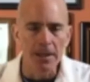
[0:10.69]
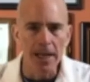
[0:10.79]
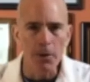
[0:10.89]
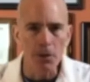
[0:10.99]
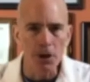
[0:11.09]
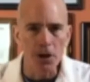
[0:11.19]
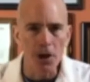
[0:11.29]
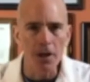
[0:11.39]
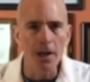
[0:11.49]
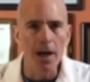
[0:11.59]
Today we're going to
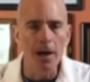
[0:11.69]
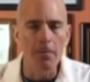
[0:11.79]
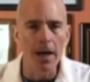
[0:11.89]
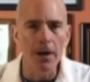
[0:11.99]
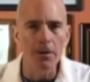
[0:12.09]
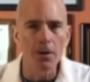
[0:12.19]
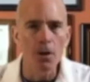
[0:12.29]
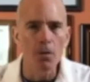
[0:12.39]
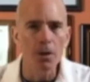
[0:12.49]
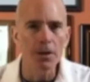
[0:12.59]
talk about
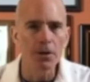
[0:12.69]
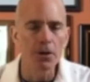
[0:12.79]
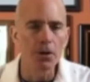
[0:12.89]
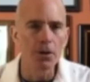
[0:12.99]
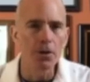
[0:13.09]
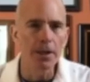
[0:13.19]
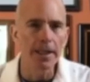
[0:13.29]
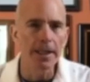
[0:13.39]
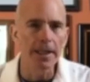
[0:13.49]
what to